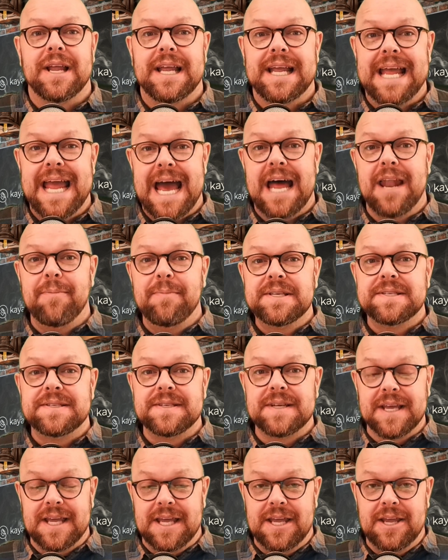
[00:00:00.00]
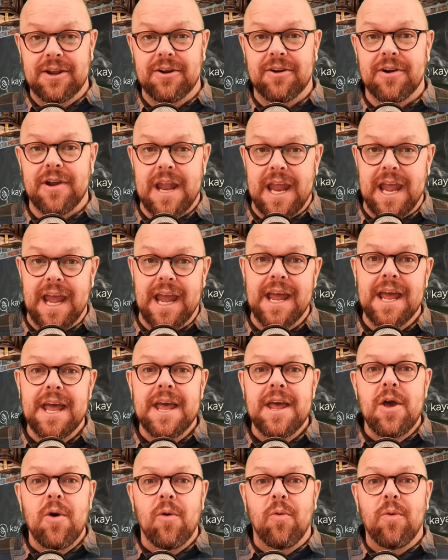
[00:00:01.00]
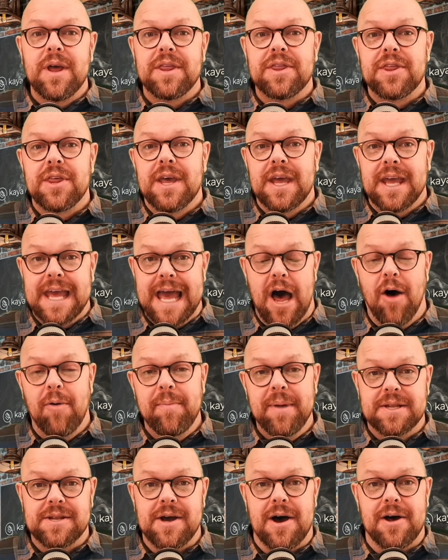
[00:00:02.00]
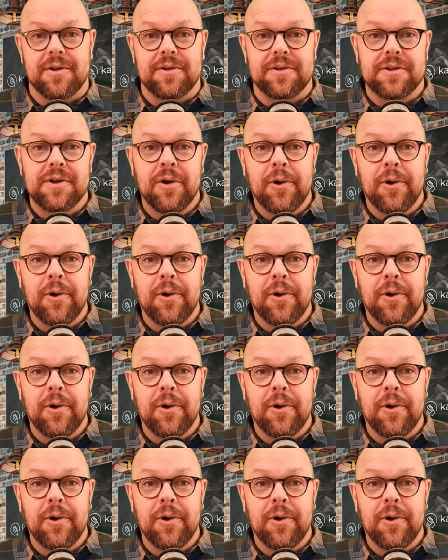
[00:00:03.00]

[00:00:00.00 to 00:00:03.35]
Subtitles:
cannabis security with Cal McDonald,